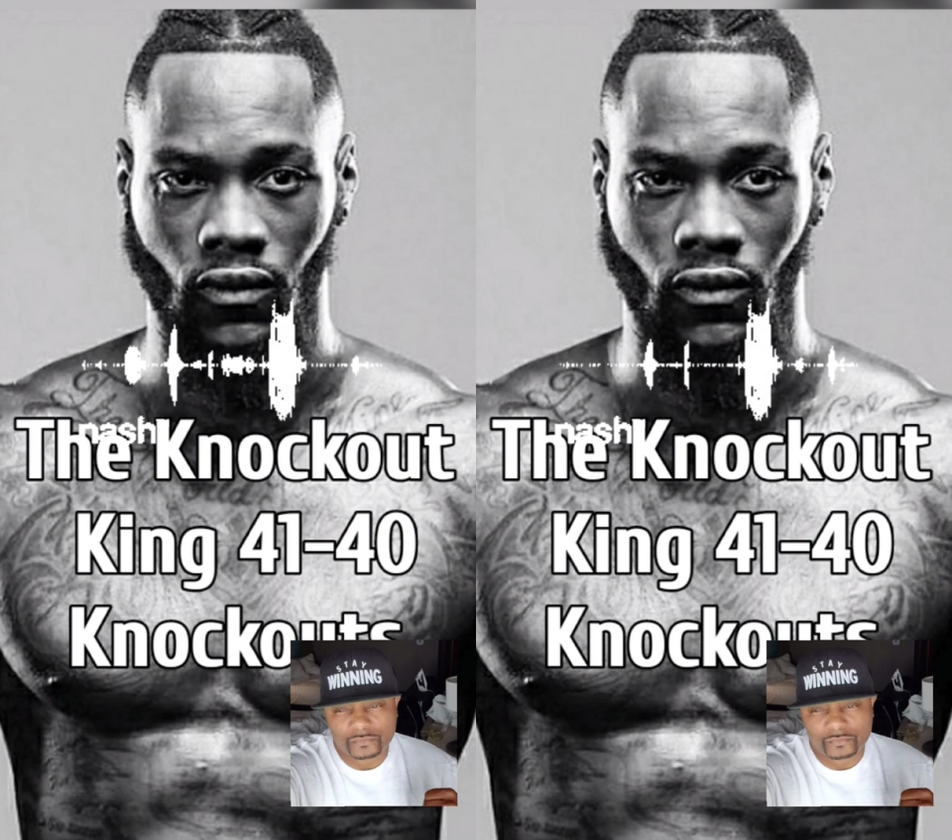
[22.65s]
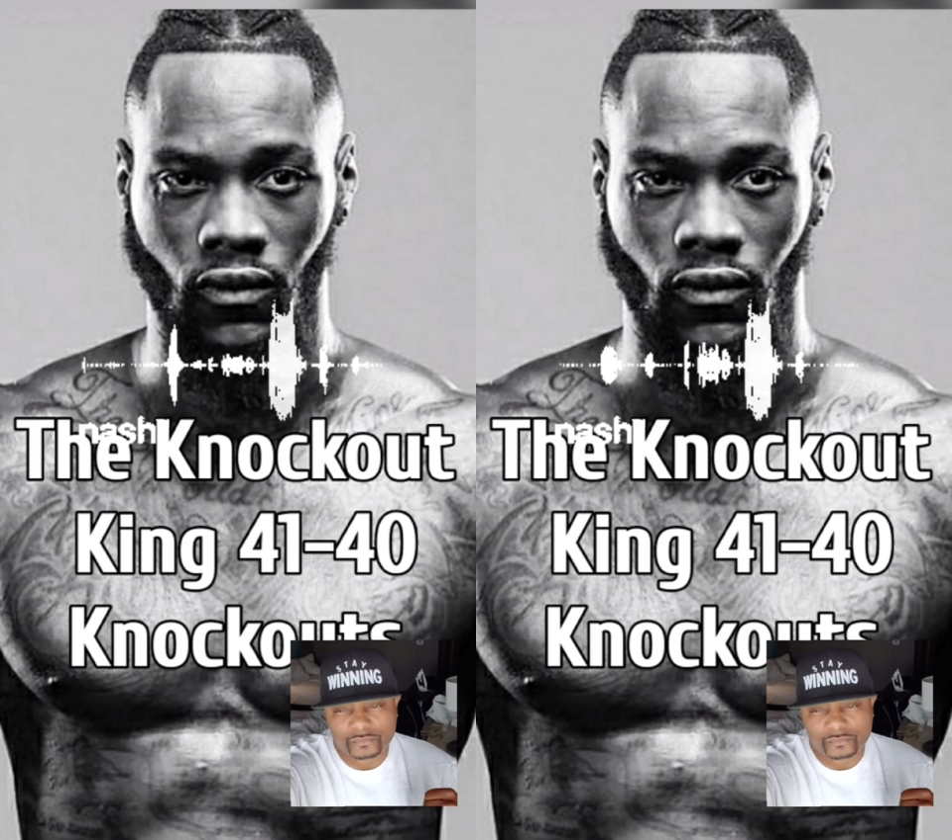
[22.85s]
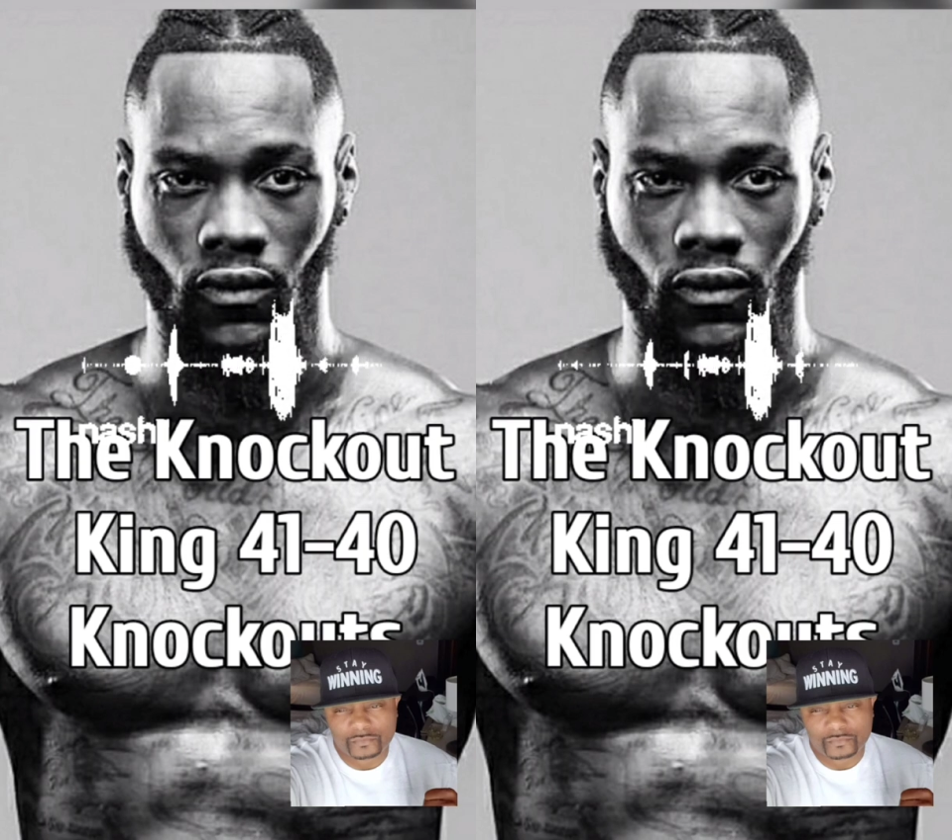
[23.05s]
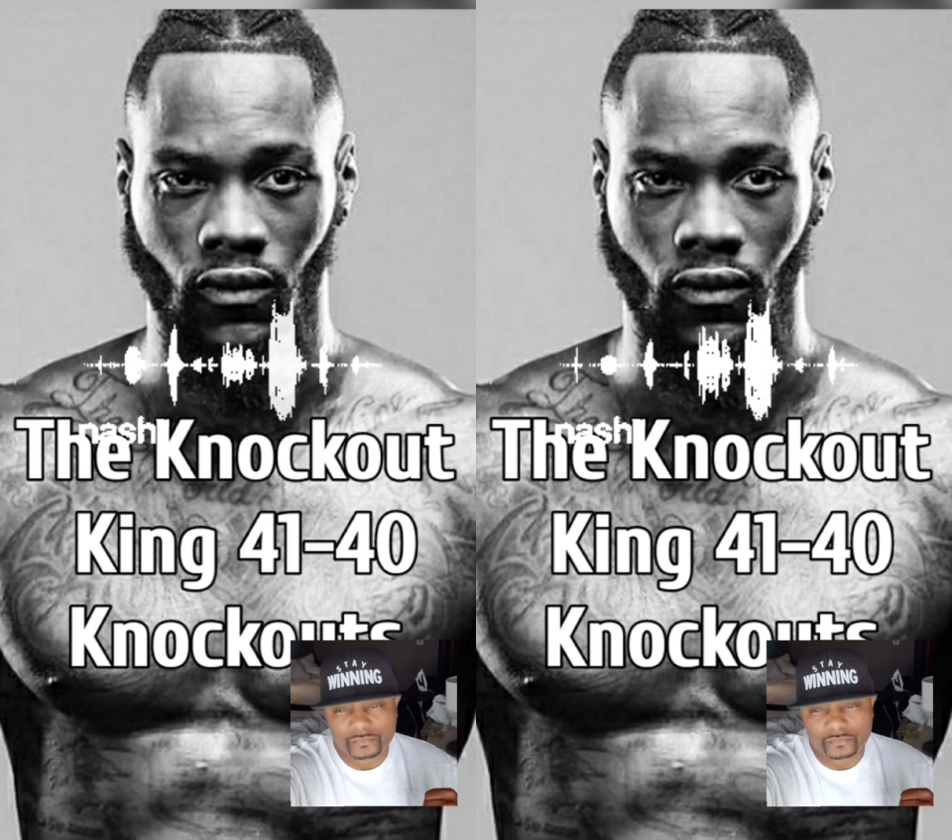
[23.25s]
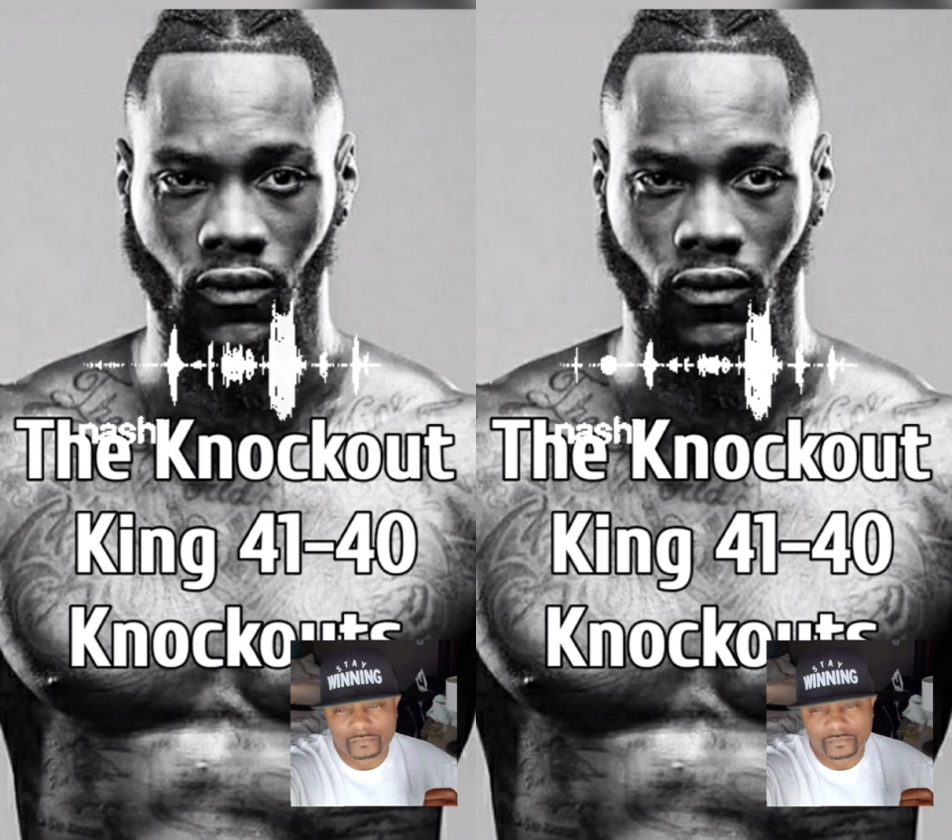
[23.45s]

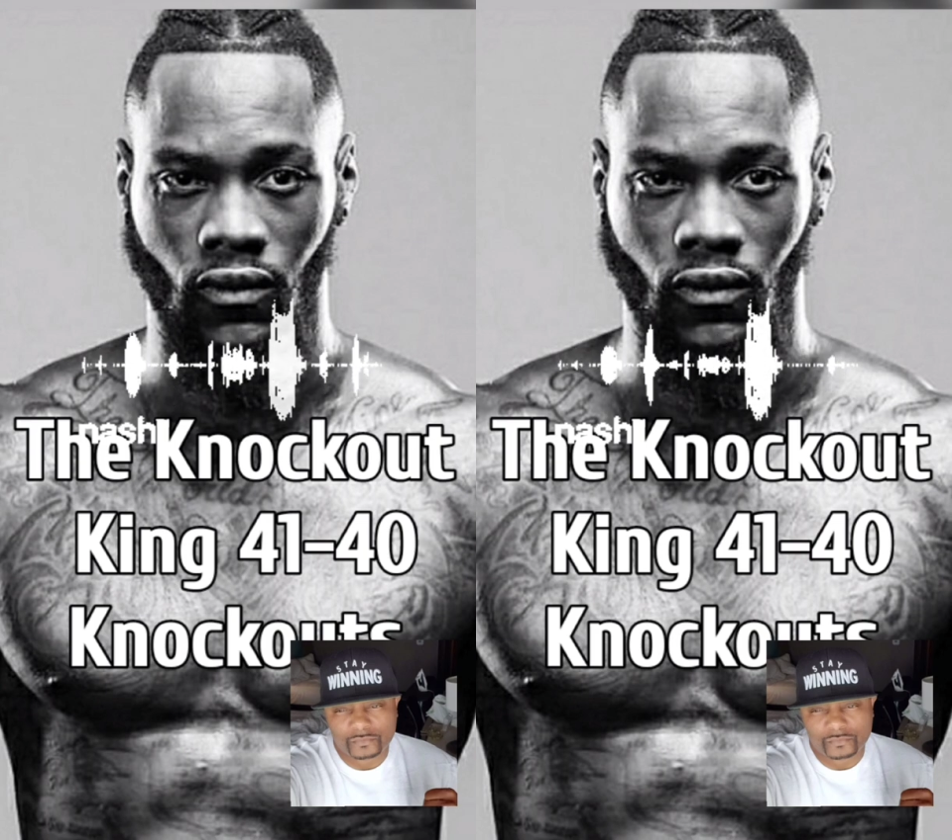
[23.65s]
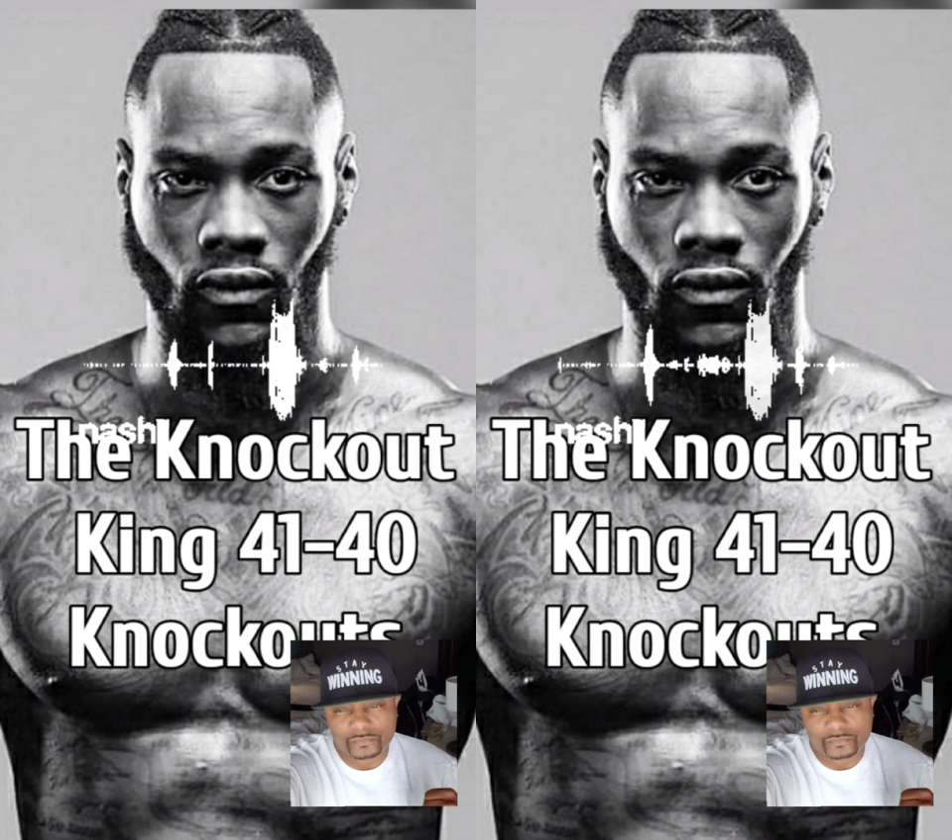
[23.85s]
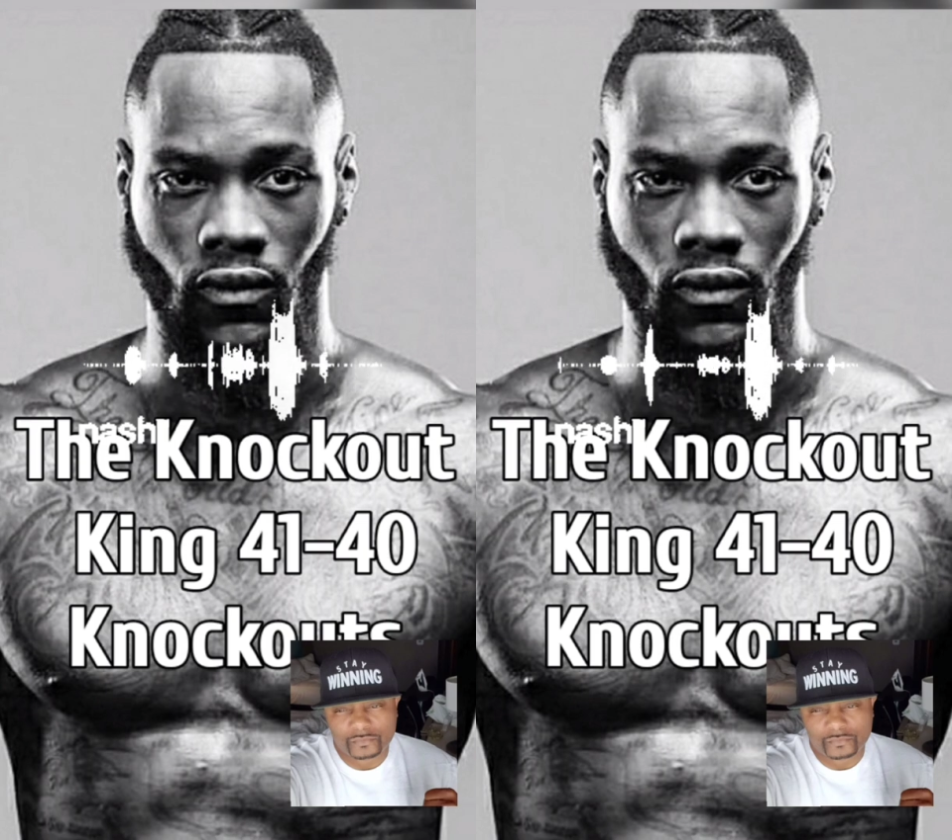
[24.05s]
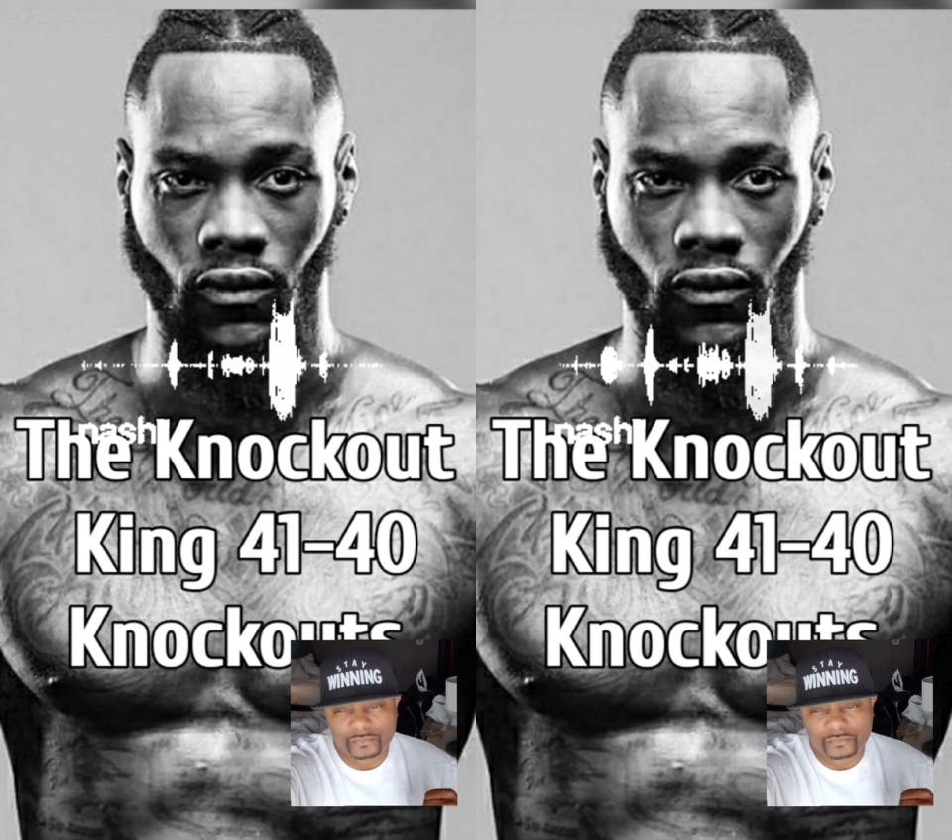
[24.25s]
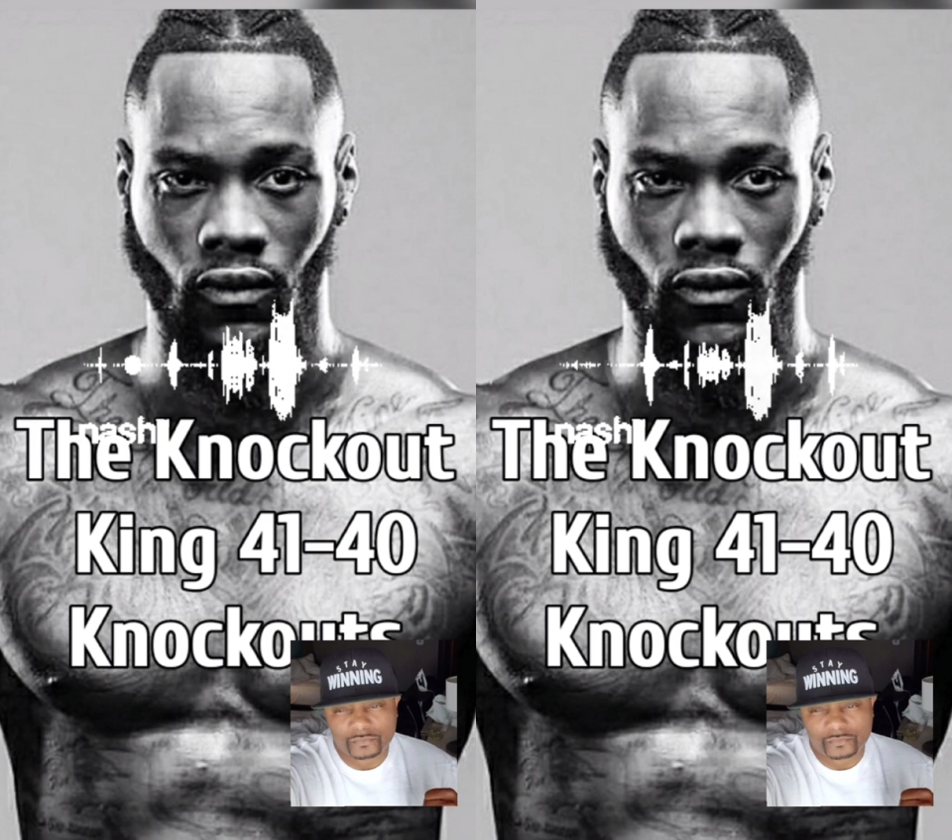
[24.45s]
steroids,
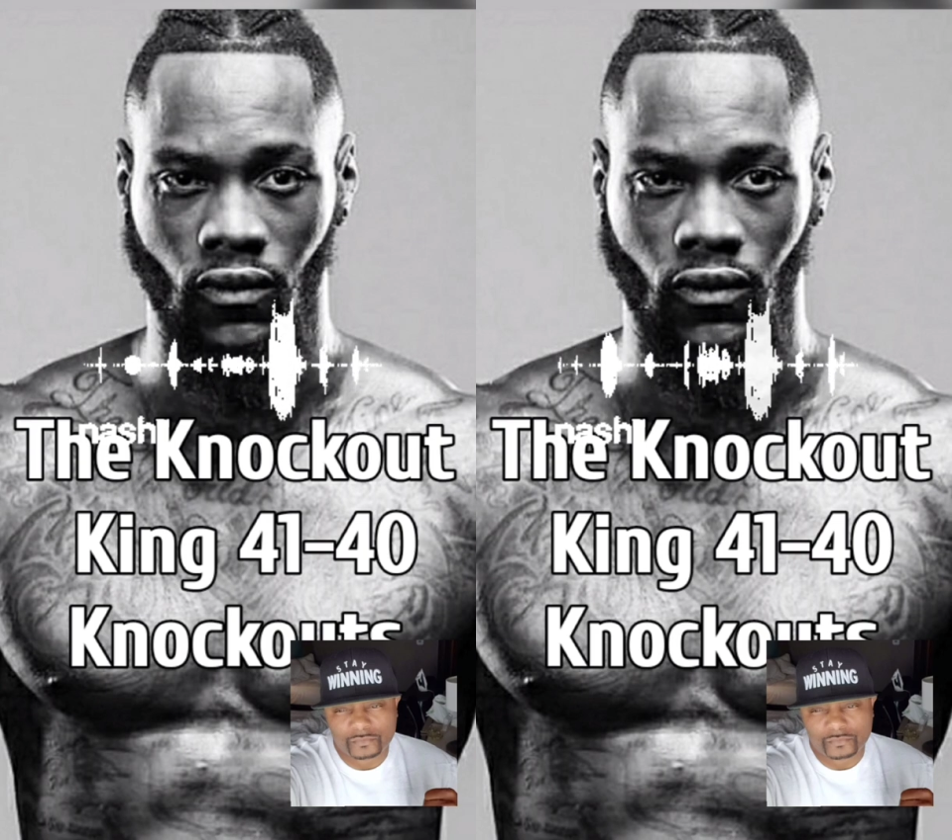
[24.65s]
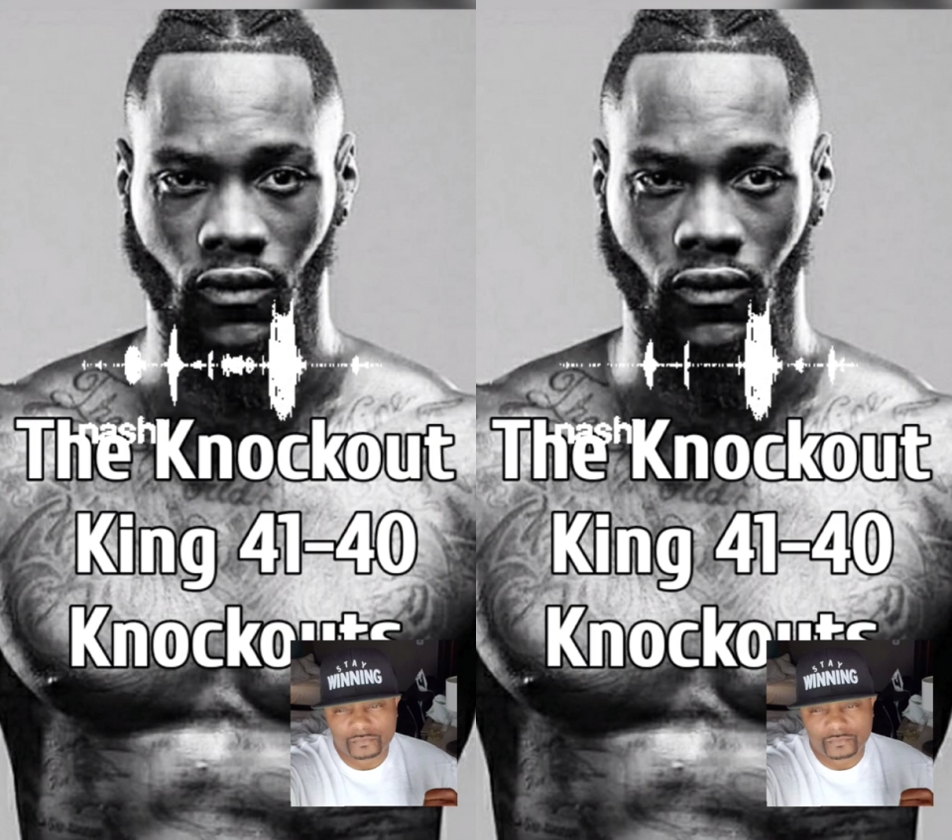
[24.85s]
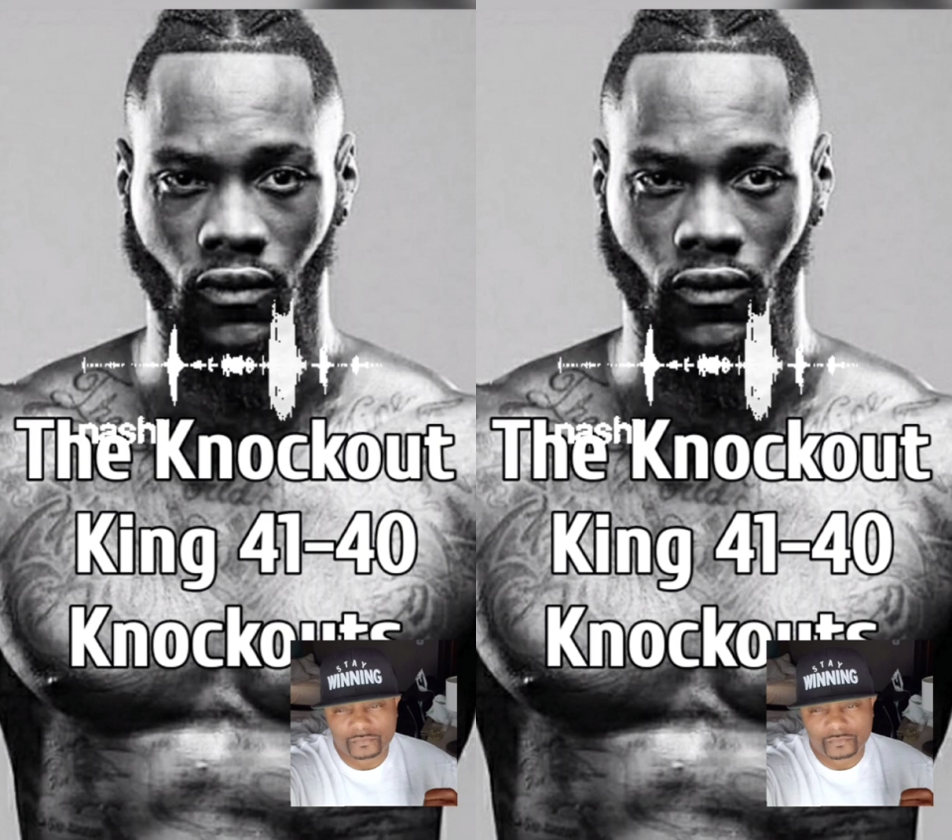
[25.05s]
drugs,